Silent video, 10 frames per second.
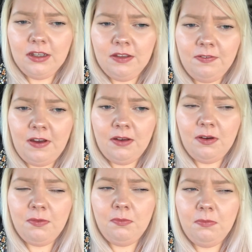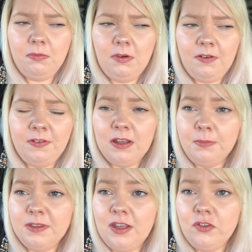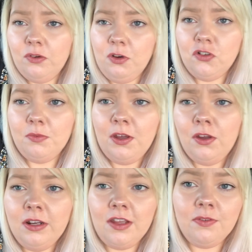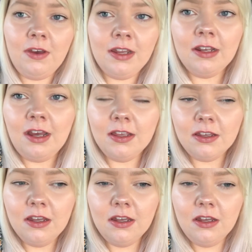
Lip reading: if I think I'm potentially washing my hair next Friday, like,